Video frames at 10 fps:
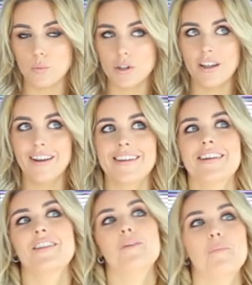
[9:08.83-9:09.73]
would
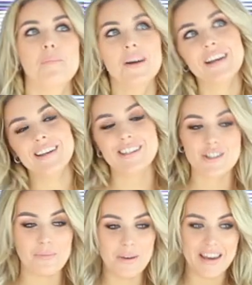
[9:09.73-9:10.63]
like them
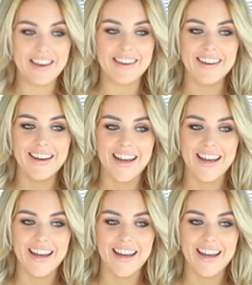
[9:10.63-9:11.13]
to be